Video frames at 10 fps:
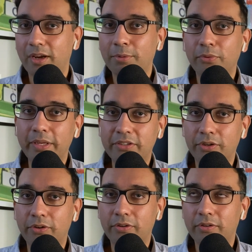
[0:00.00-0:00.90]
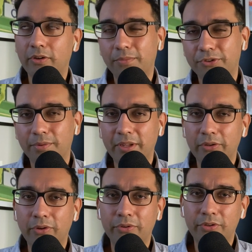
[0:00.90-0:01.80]
couple of weeks ago, or almost a month
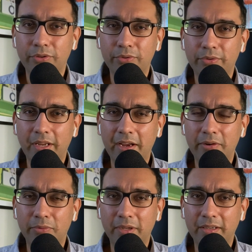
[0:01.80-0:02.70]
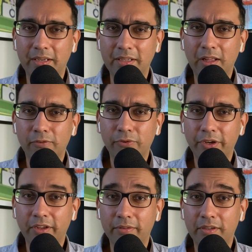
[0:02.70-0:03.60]
ago too, now in, in
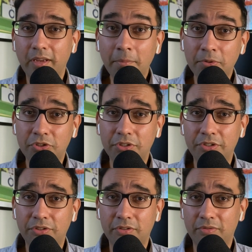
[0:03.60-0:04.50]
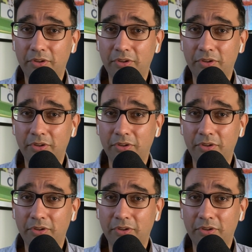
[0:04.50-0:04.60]
California, the temperatures,